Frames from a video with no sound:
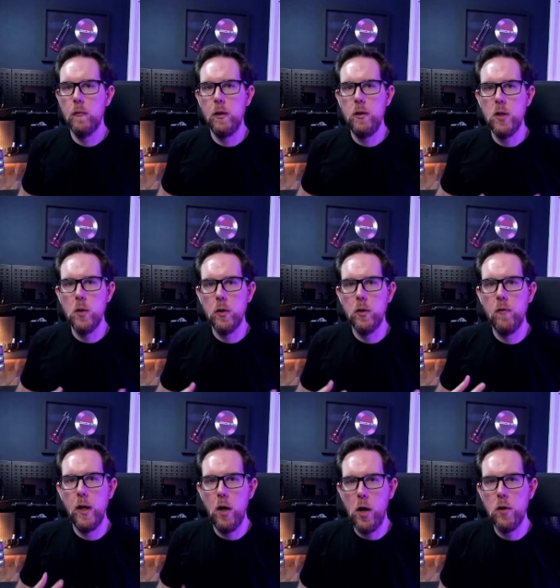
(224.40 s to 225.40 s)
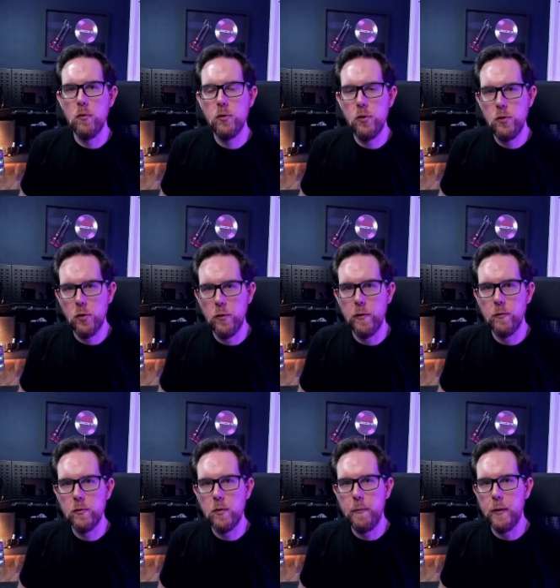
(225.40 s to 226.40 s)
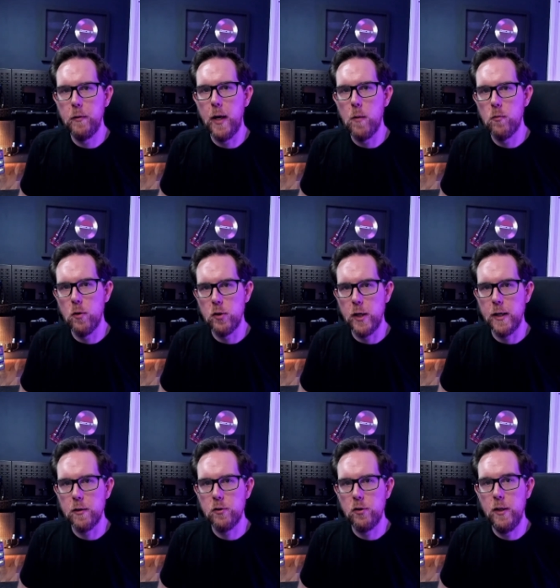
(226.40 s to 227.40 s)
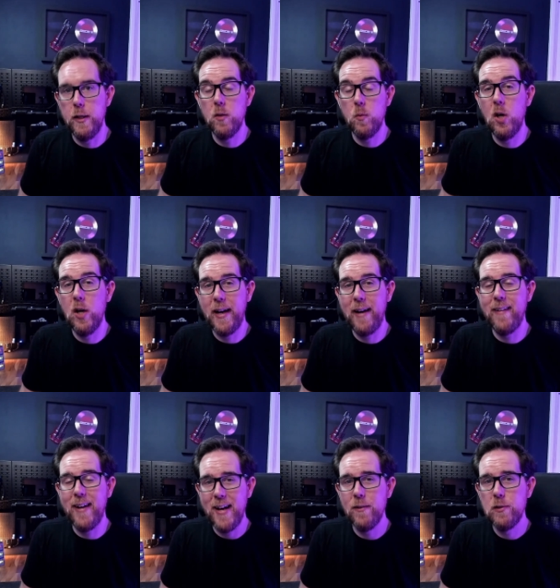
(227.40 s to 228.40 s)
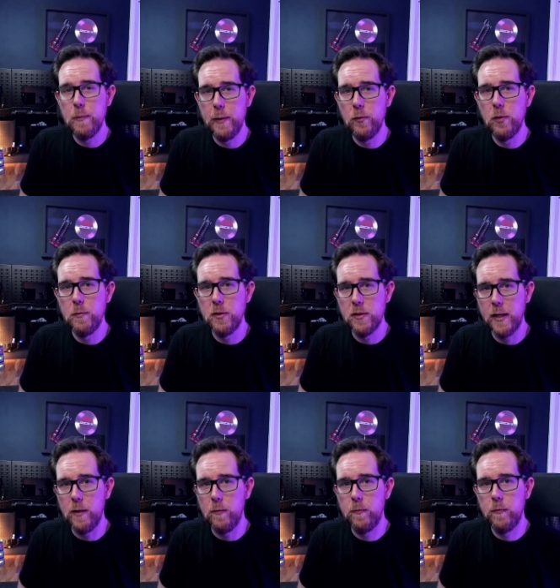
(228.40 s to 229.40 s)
You don't want to rely on tutorials to build out projects. You need to work out how to build them yourself.